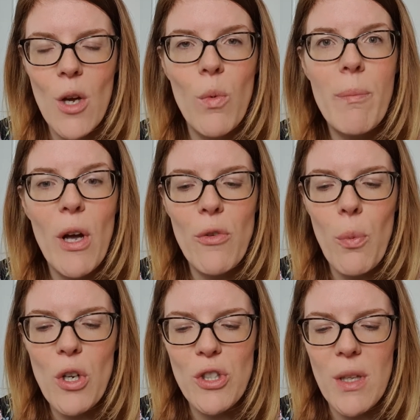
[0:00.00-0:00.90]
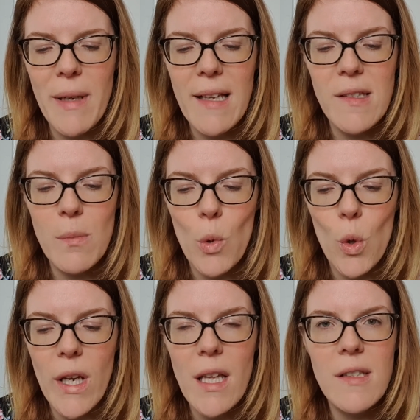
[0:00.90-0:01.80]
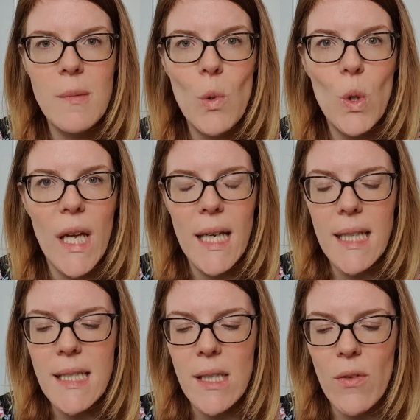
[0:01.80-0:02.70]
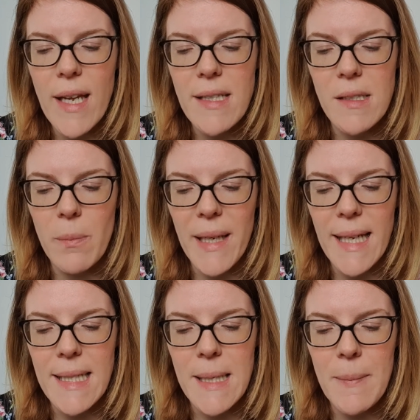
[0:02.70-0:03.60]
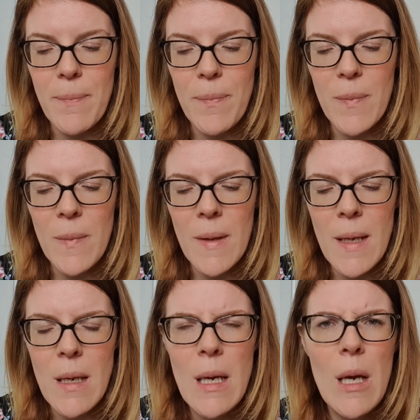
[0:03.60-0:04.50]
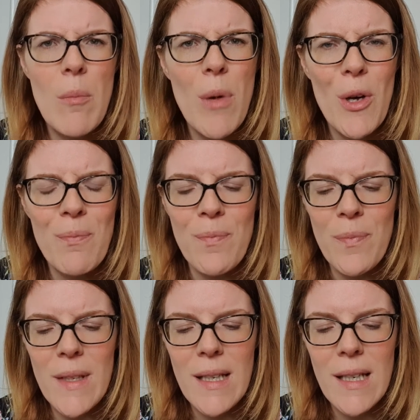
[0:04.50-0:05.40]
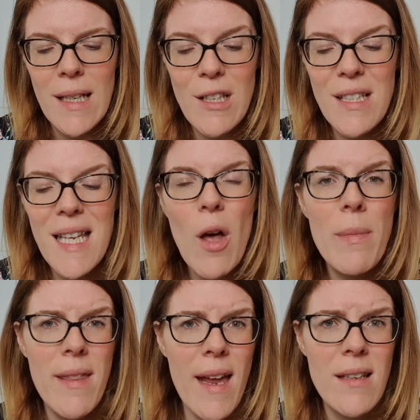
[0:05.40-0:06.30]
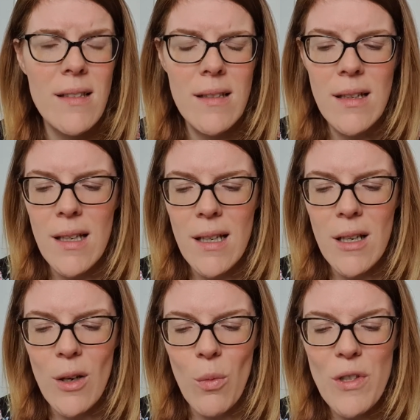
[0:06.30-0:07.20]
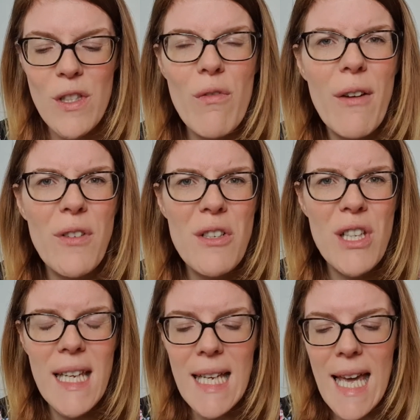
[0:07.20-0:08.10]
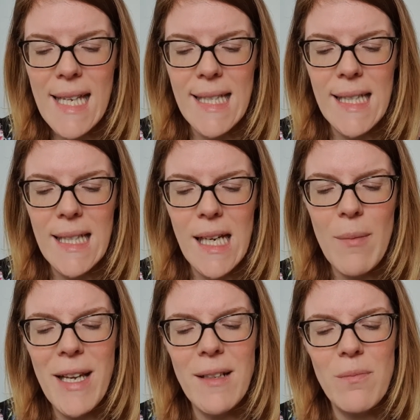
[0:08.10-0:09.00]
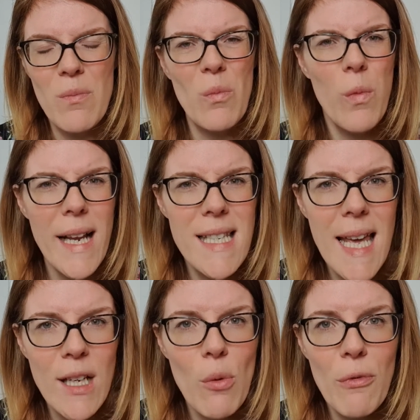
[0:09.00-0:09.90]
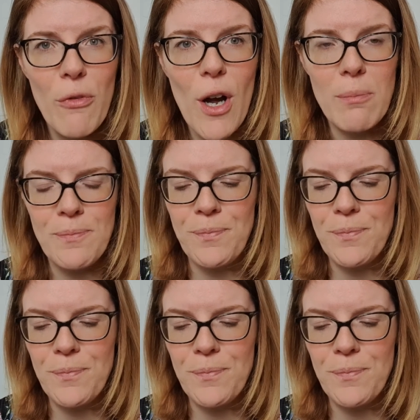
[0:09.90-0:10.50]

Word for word: We both watched them get smaller and smaller until they disappeared. Mum, can you tell me then? What's a refugee kid? I mean, where do they come from?